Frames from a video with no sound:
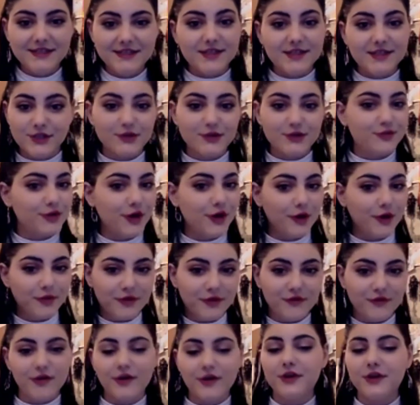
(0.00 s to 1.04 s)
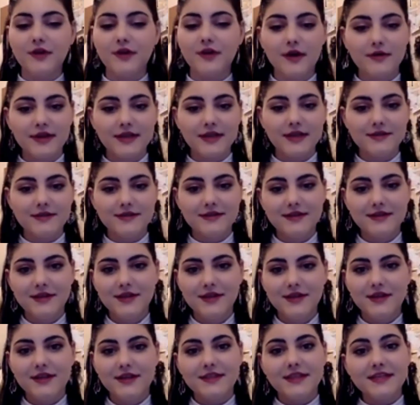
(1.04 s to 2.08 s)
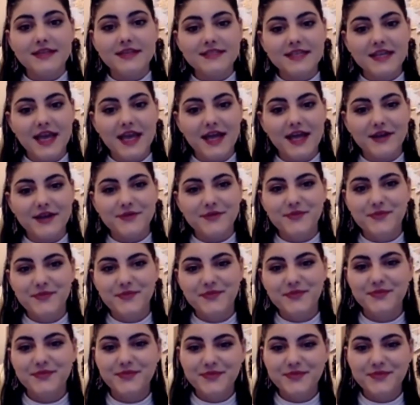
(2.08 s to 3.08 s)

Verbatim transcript: such a pro before you know it. Thanks again.